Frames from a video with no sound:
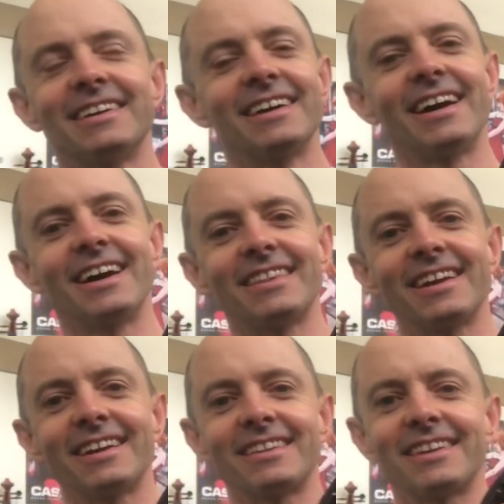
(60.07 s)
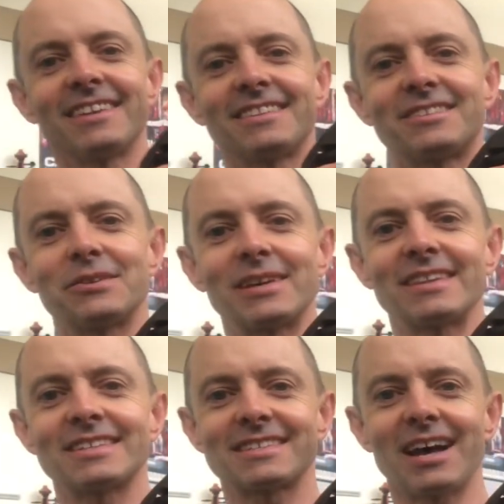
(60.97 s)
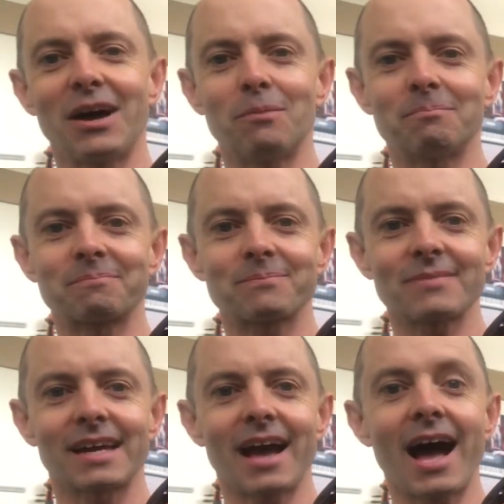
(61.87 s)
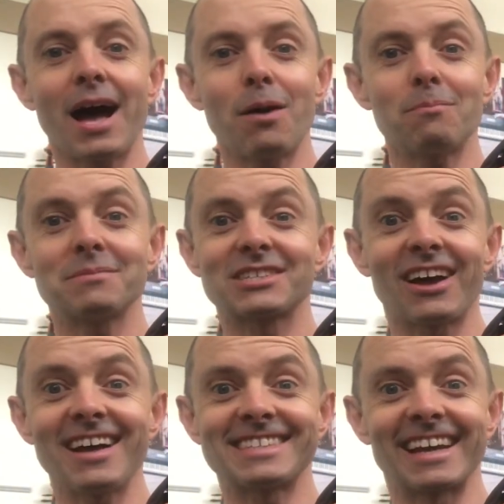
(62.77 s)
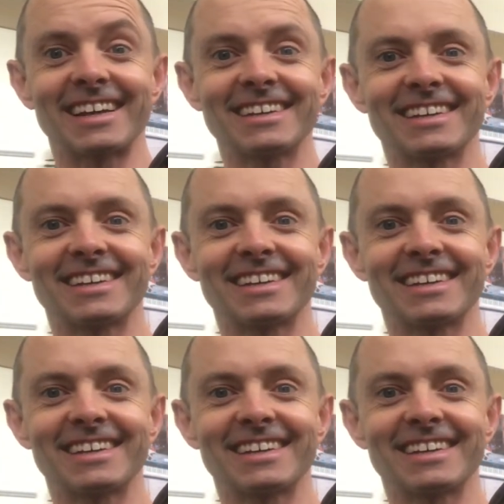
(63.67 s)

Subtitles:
they're doing this arm sizing,